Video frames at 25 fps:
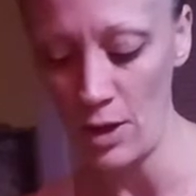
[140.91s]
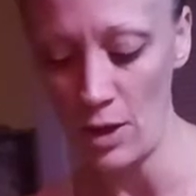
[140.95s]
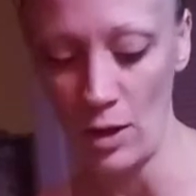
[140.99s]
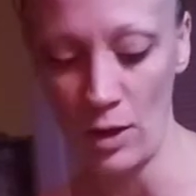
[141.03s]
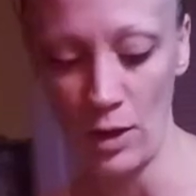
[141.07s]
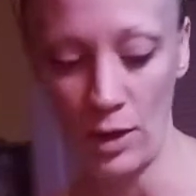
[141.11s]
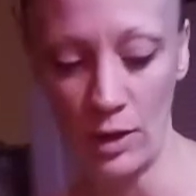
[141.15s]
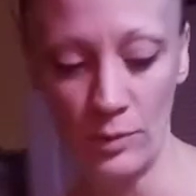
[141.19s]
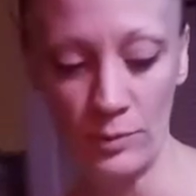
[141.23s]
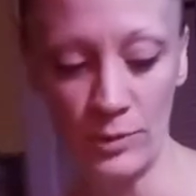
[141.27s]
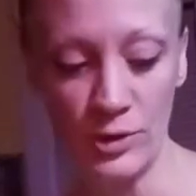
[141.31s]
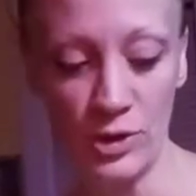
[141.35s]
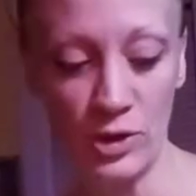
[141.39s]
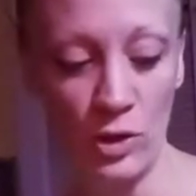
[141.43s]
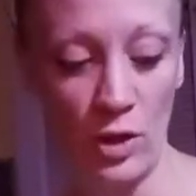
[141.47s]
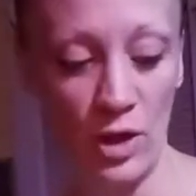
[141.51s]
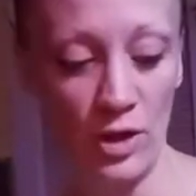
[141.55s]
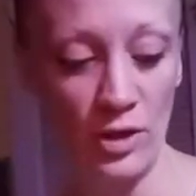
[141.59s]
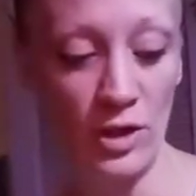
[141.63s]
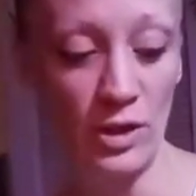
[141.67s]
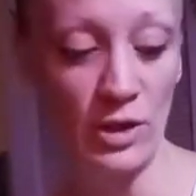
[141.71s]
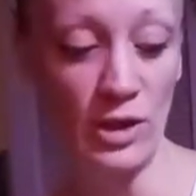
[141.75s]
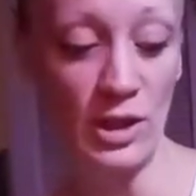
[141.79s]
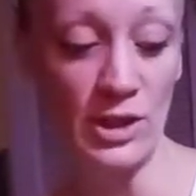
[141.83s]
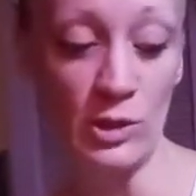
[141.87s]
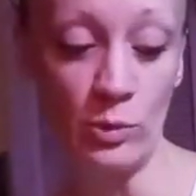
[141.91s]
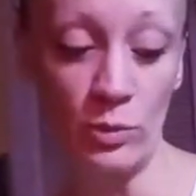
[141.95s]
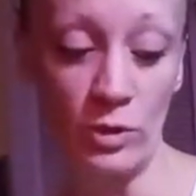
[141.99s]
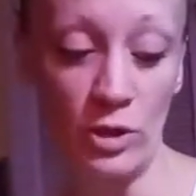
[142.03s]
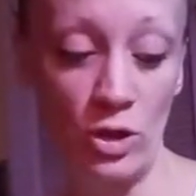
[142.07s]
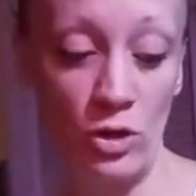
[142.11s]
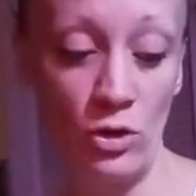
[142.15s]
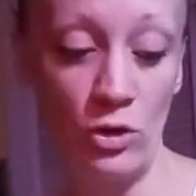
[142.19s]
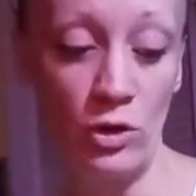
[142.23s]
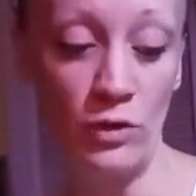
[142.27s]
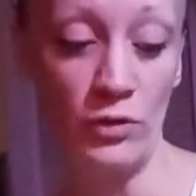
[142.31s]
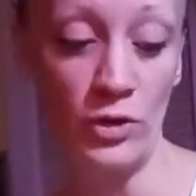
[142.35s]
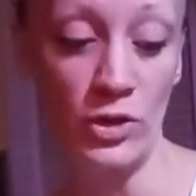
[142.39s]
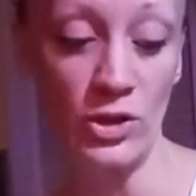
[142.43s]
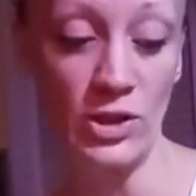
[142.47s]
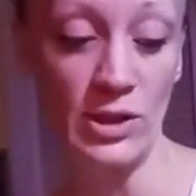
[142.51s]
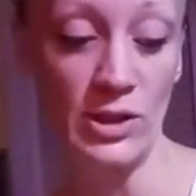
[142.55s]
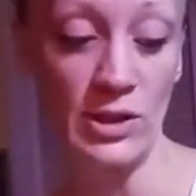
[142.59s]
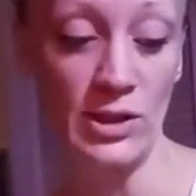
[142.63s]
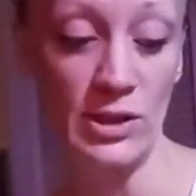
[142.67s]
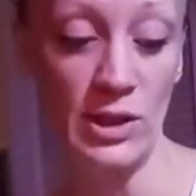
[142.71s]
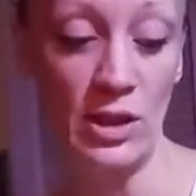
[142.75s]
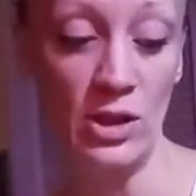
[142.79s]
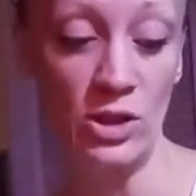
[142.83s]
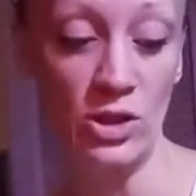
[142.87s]
Um, so I think that's what the universe
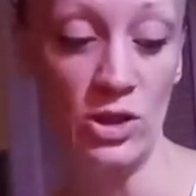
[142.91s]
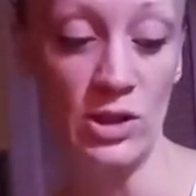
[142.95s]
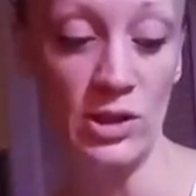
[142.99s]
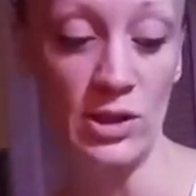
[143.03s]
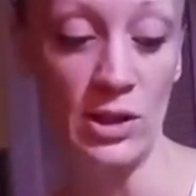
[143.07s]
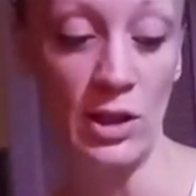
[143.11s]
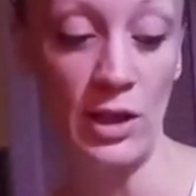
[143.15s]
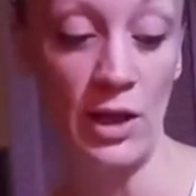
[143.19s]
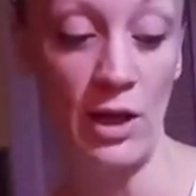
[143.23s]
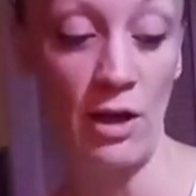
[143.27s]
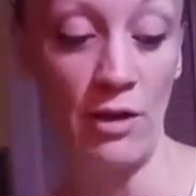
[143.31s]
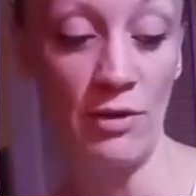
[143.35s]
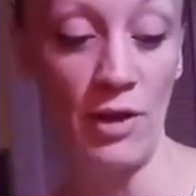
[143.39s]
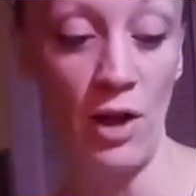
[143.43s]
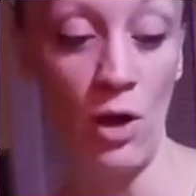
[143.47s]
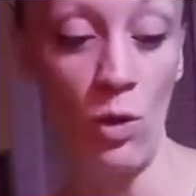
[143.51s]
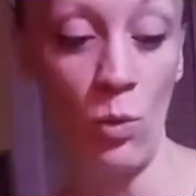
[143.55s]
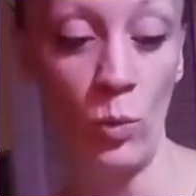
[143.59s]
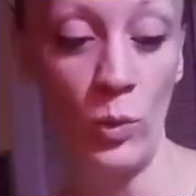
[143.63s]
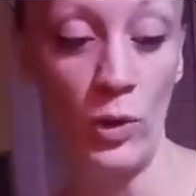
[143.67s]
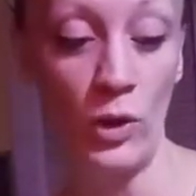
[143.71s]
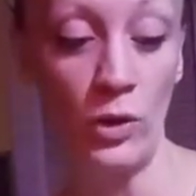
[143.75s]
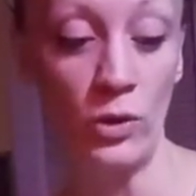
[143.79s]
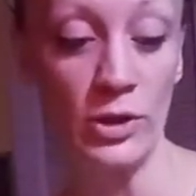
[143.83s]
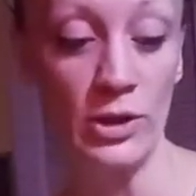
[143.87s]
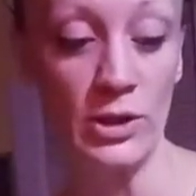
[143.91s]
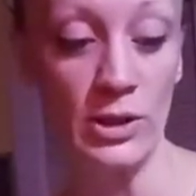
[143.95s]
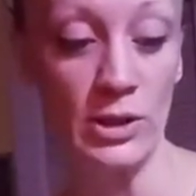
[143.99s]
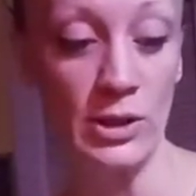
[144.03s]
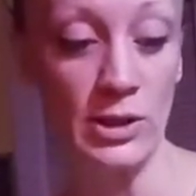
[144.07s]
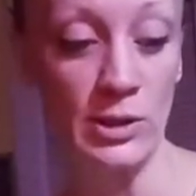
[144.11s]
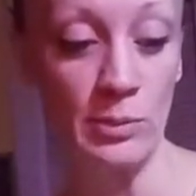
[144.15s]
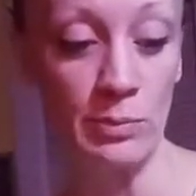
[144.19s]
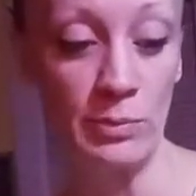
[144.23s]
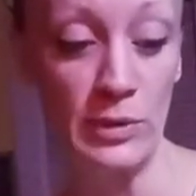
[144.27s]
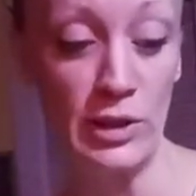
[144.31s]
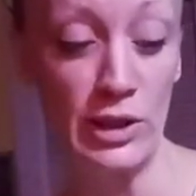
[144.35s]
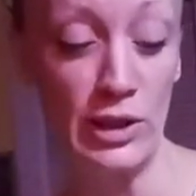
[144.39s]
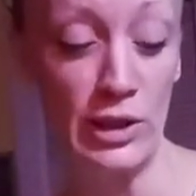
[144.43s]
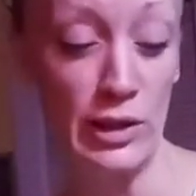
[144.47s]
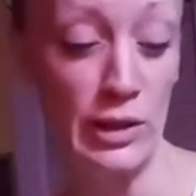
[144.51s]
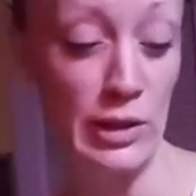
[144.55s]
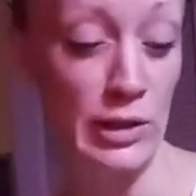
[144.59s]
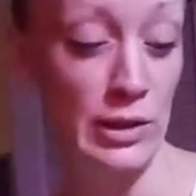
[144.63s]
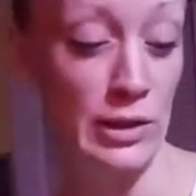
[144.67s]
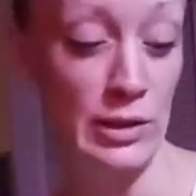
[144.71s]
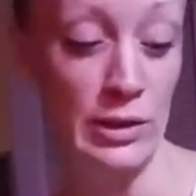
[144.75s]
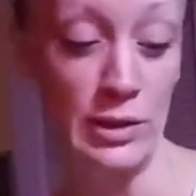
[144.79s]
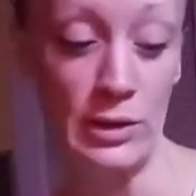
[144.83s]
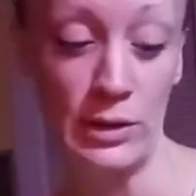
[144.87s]
is saying. Just allow that wheel to
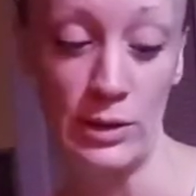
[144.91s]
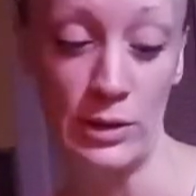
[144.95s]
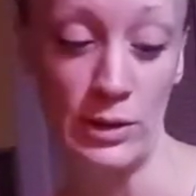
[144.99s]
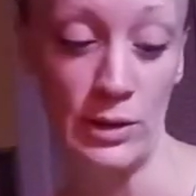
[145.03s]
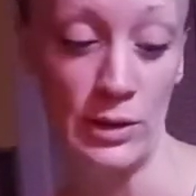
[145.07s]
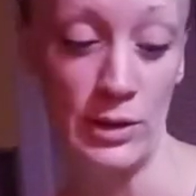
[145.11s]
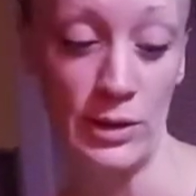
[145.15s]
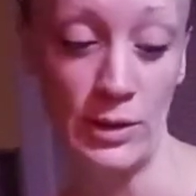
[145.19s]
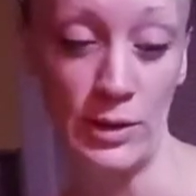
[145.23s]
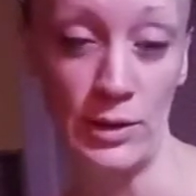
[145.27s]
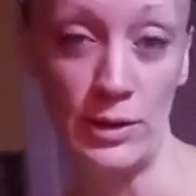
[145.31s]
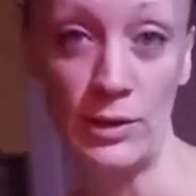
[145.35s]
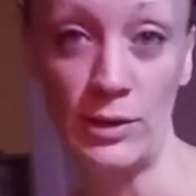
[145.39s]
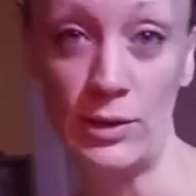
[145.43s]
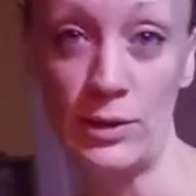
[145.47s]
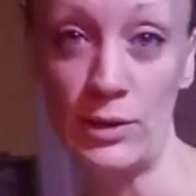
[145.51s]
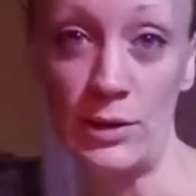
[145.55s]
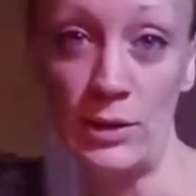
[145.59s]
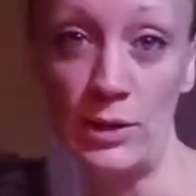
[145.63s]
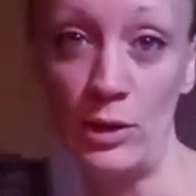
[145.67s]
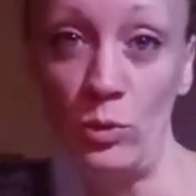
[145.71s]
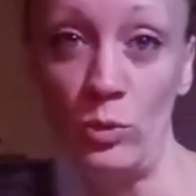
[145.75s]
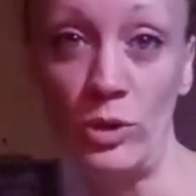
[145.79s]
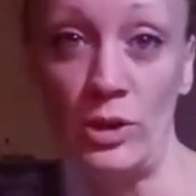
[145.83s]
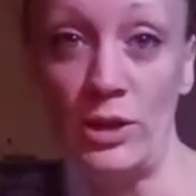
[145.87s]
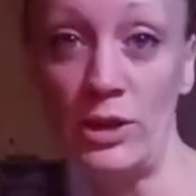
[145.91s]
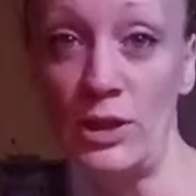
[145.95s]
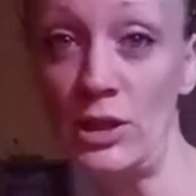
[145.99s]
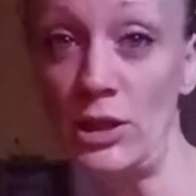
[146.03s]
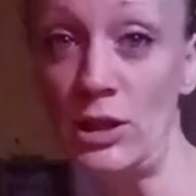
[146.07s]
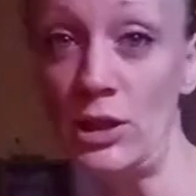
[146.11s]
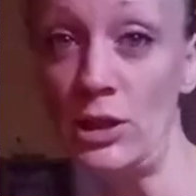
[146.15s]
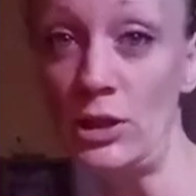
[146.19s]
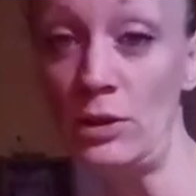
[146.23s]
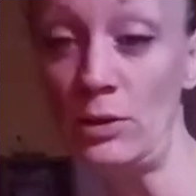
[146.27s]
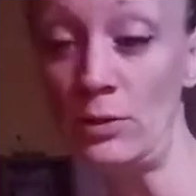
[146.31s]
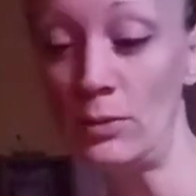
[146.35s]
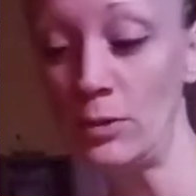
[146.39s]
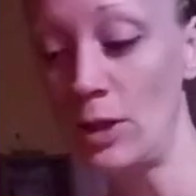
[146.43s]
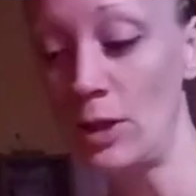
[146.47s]
spin and see where it takes you